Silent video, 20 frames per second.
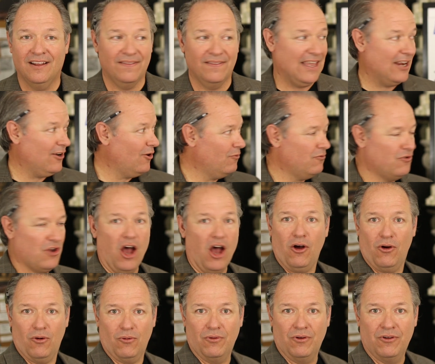They don't
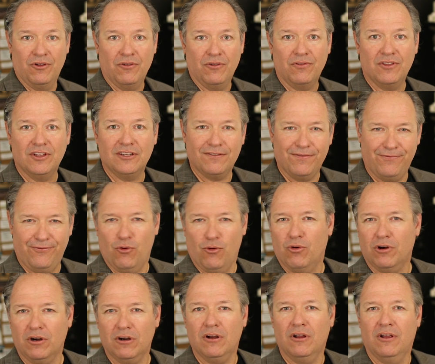know these
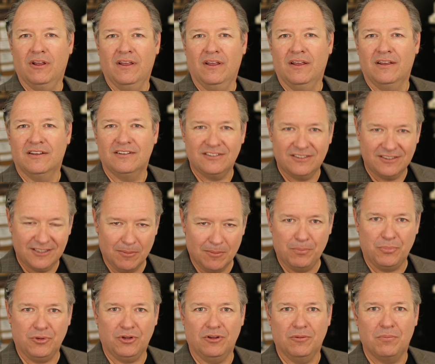four
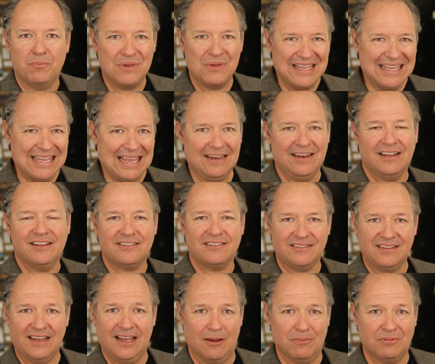simple beginning
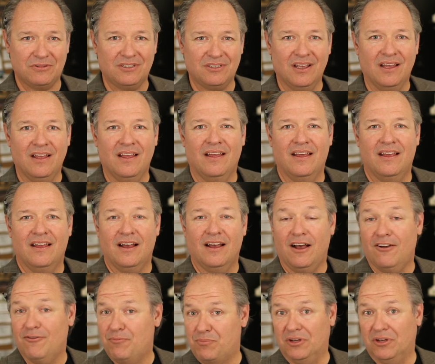steps
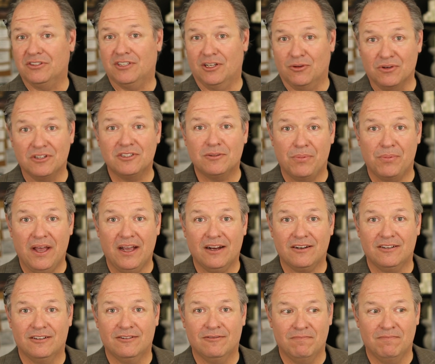of building
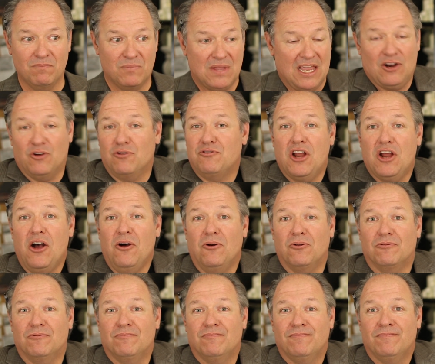respect. They don't
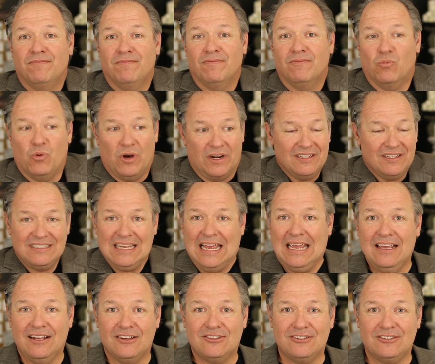know what it
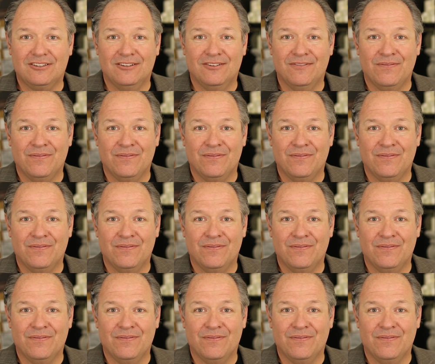takes.